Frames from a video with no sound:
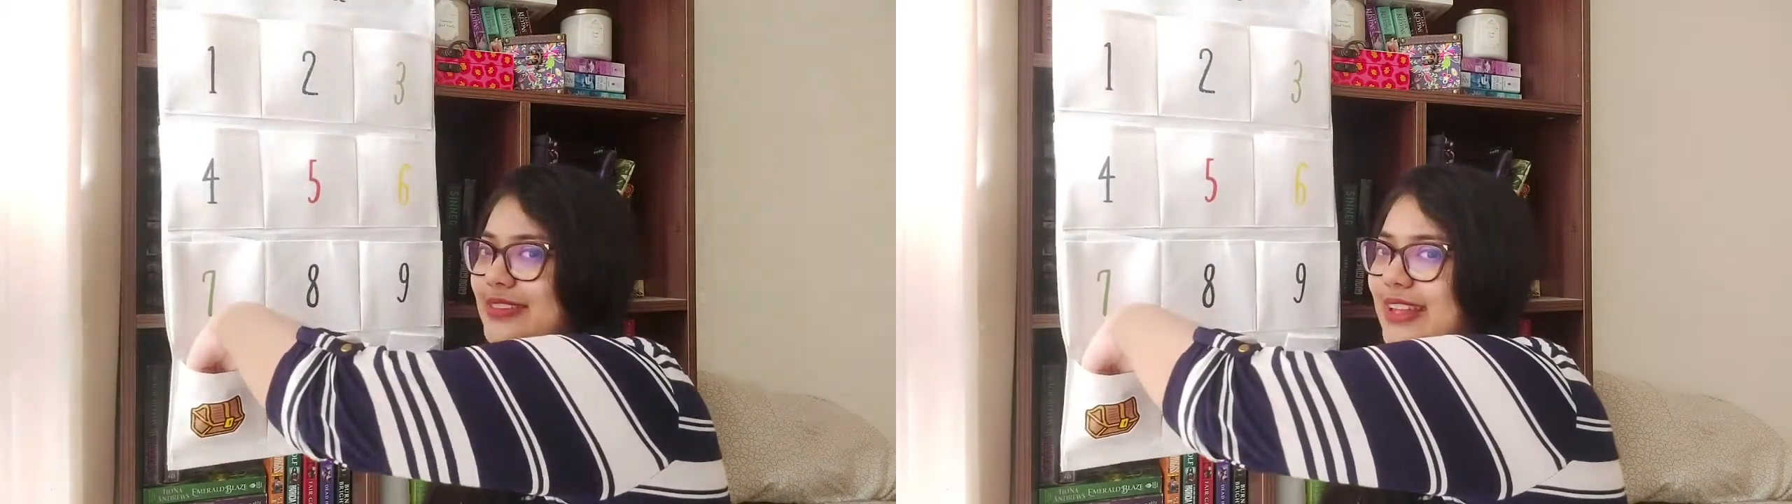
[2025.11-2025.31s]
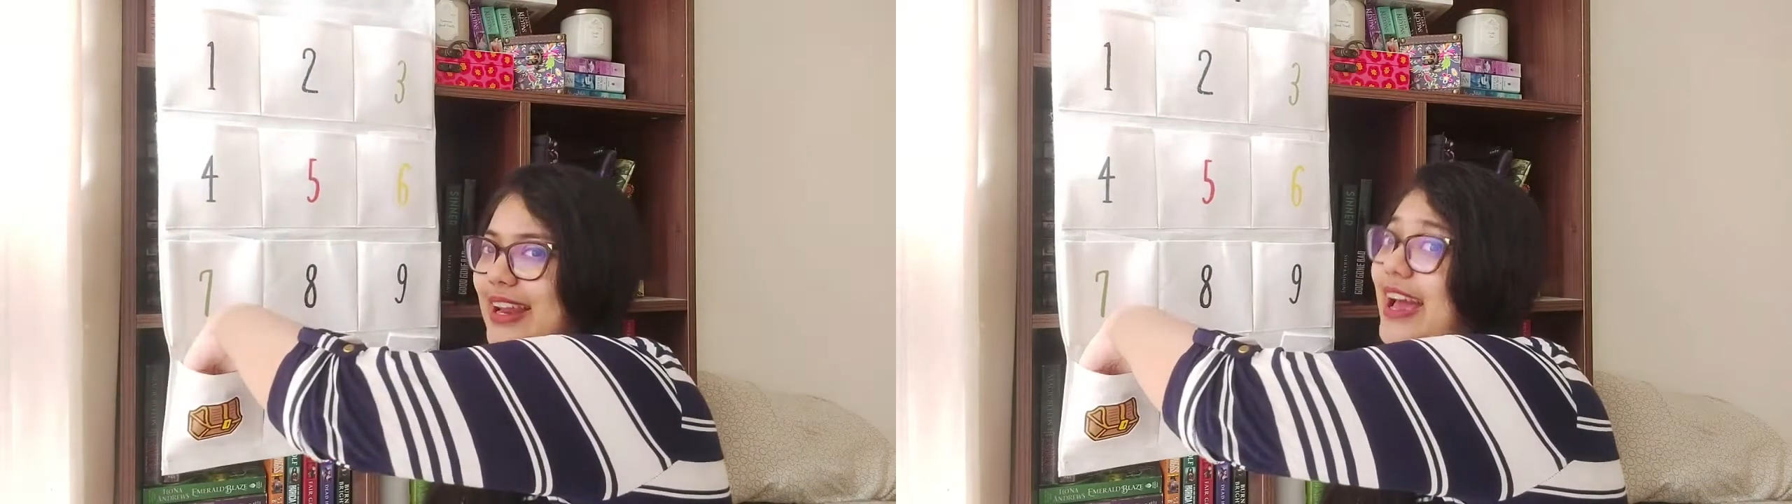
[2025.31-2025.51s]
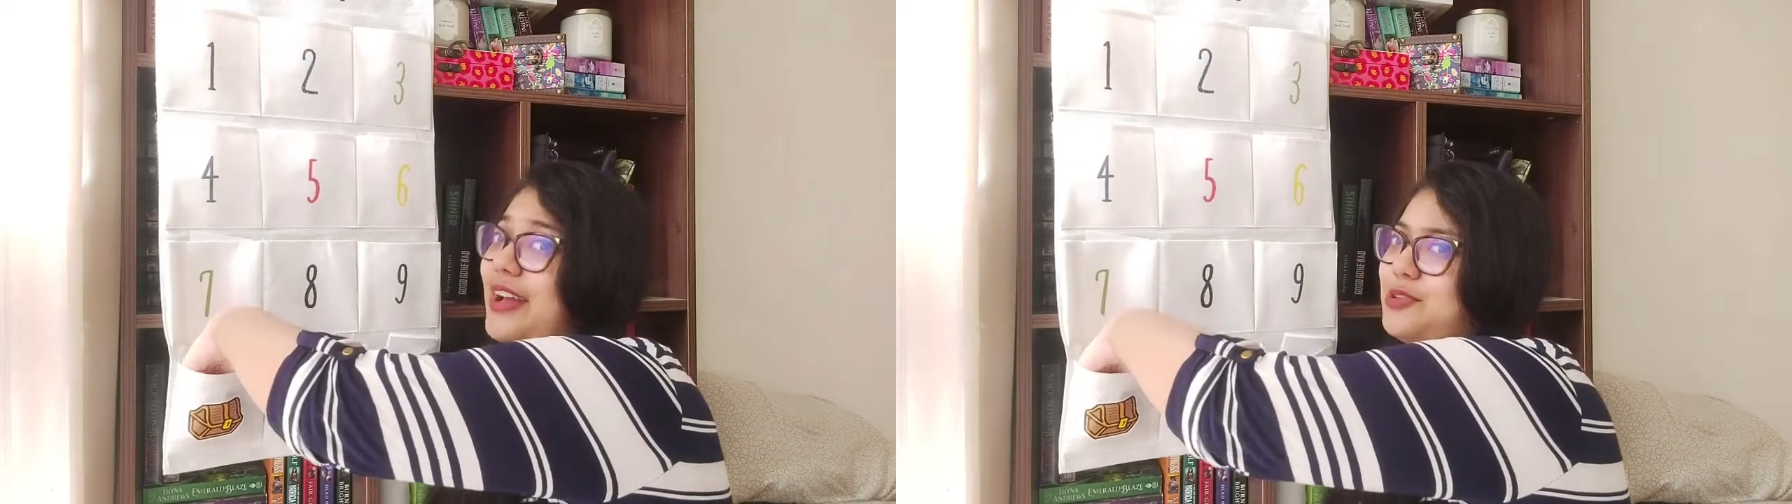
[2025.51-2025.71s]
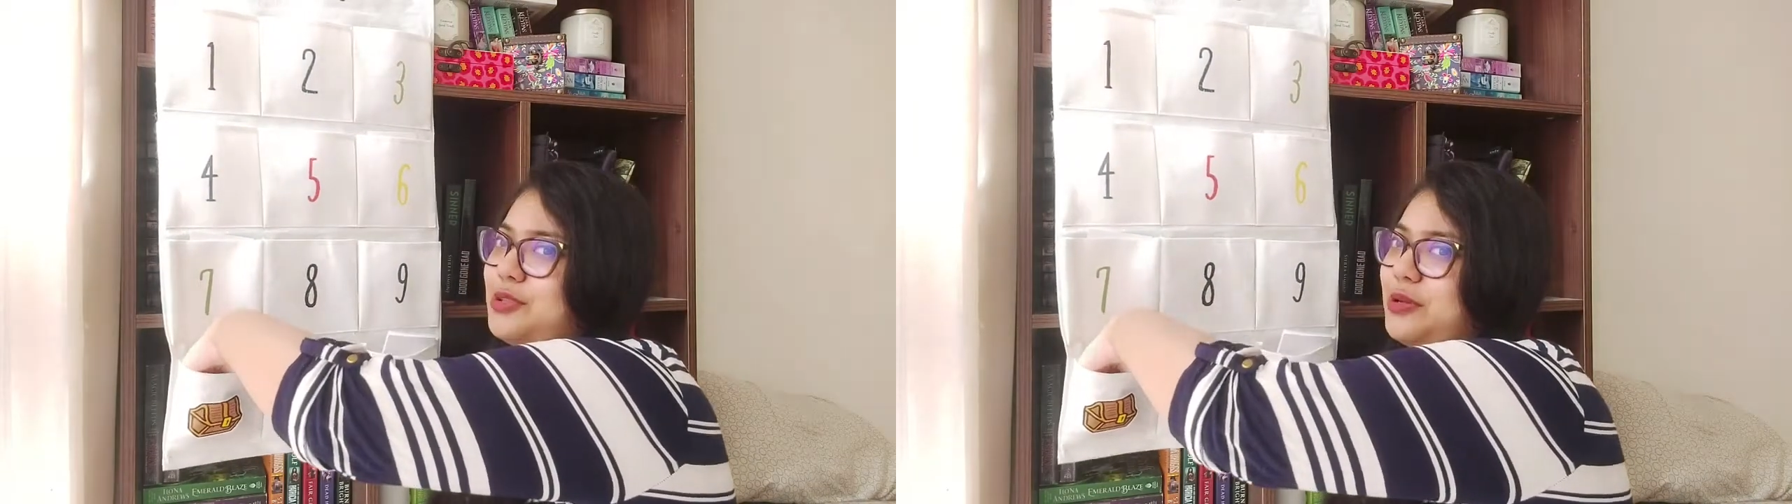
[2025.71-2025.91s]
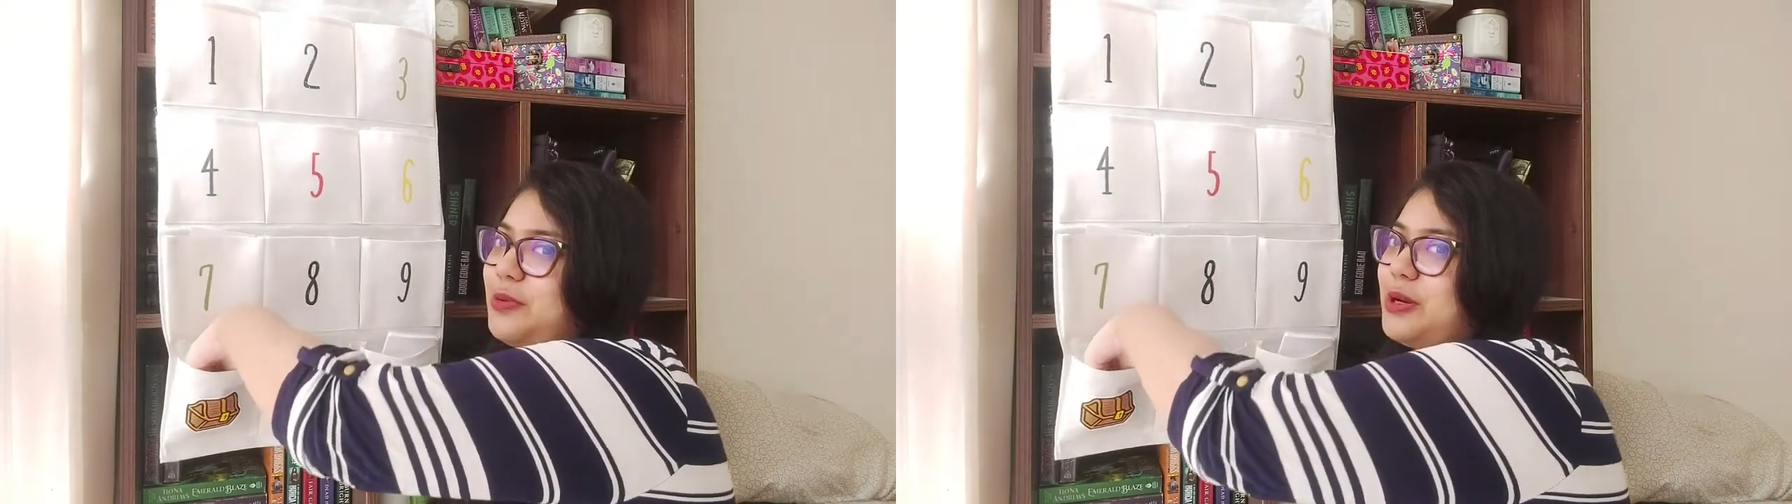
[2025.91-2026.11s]
that I
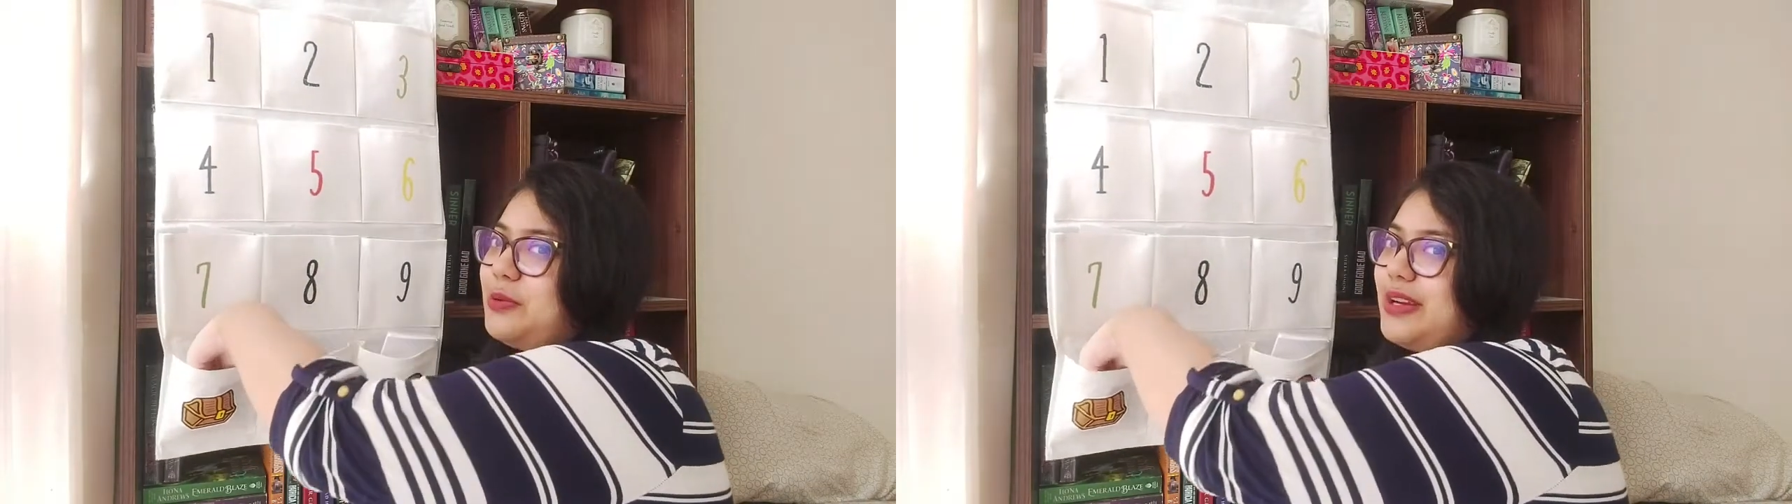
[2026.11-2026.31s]
actually want to